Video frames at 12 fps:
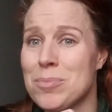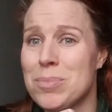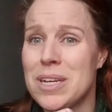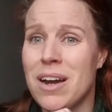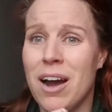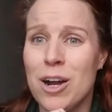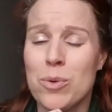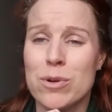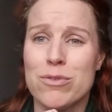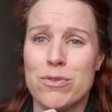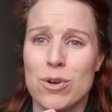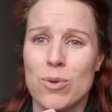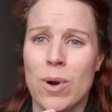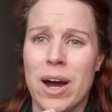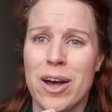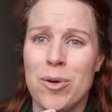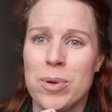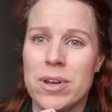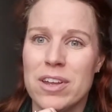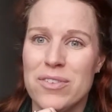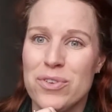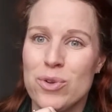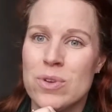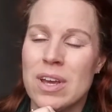be awkward for a while. But
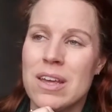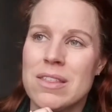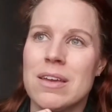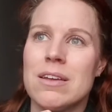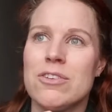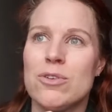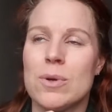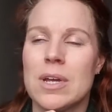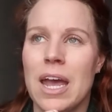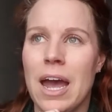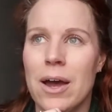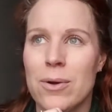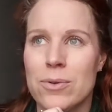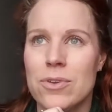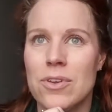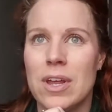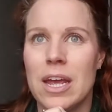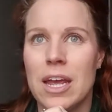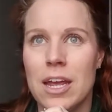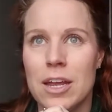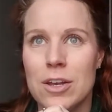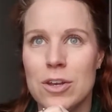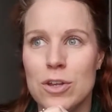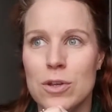if you take that into account
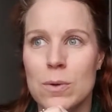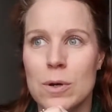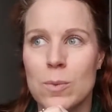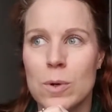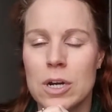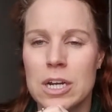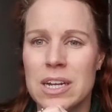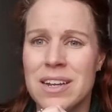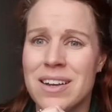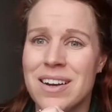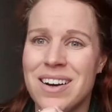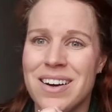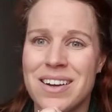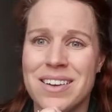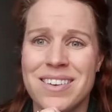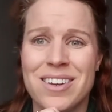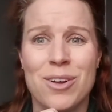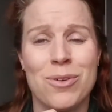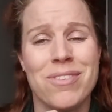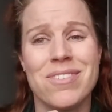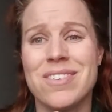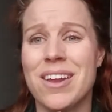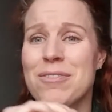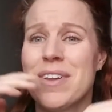and you are working on,
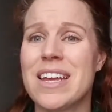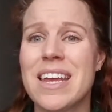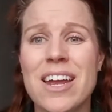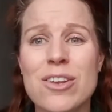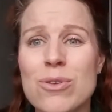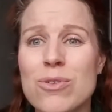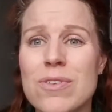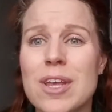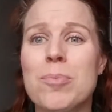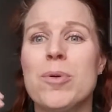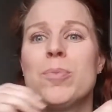stuff like, can you skip